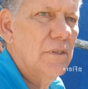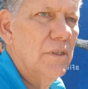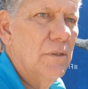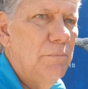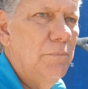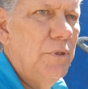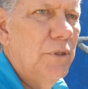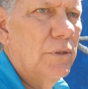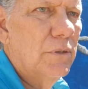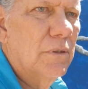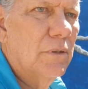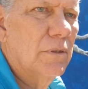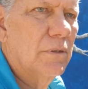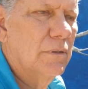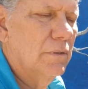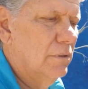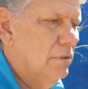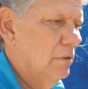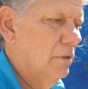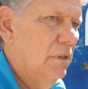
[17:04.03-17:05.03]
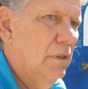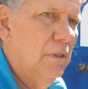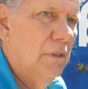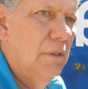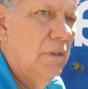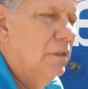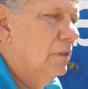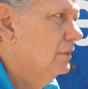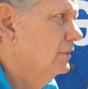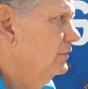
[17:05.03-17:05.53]
is a mural
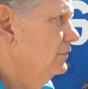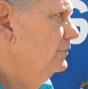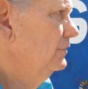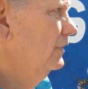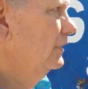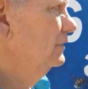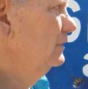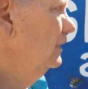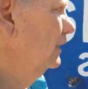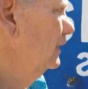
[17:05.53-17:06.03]
that says